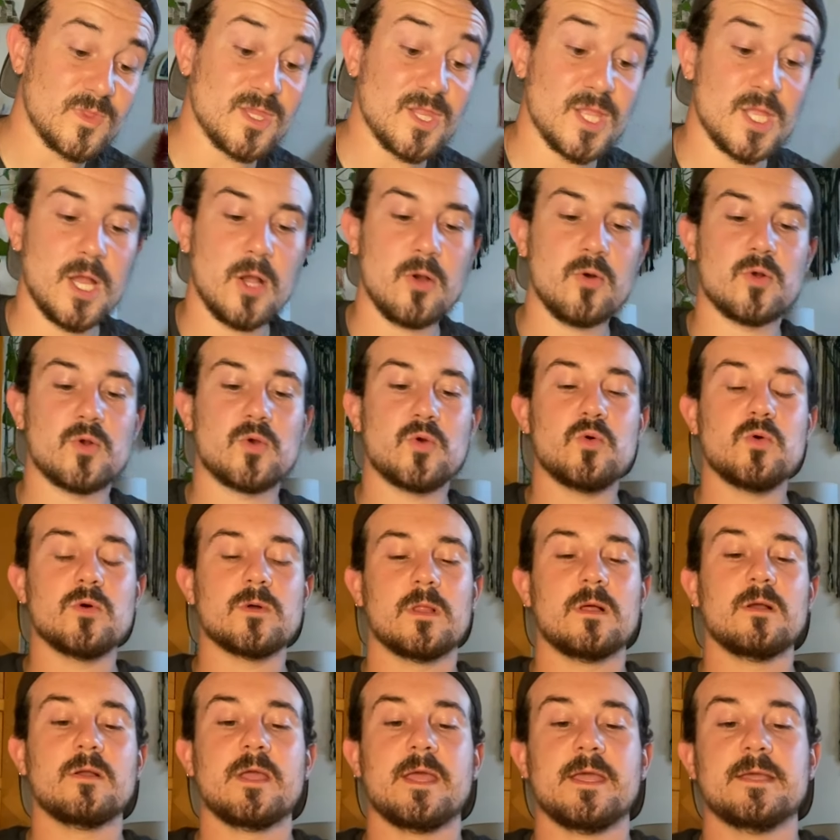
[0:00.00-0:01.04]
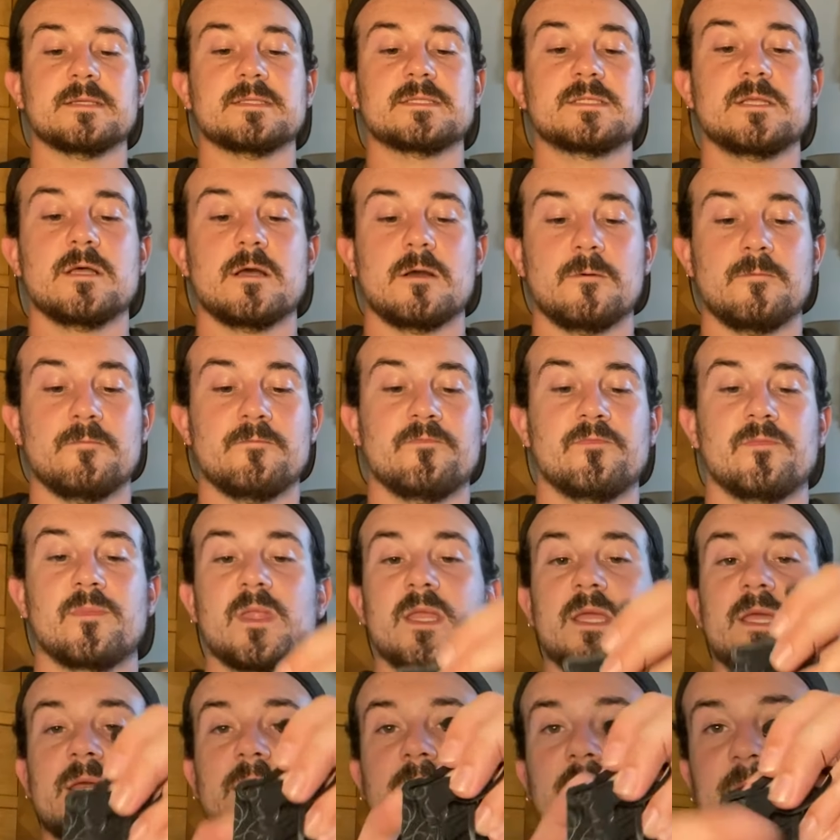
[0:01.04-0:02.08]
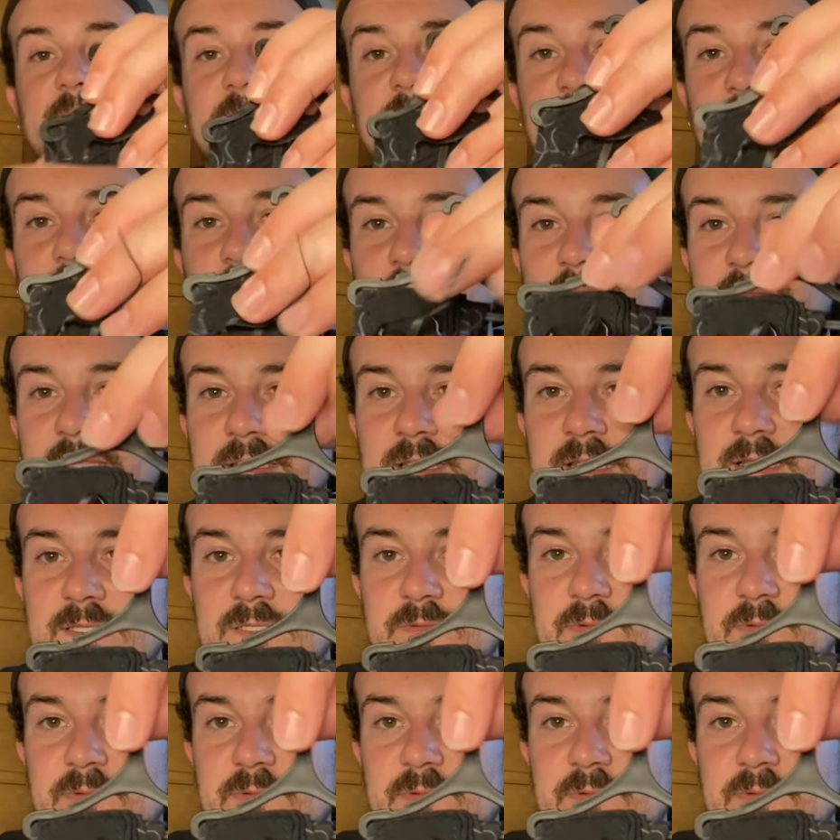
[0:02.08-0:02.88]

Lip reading: Oh, cool. Okay, so came like this.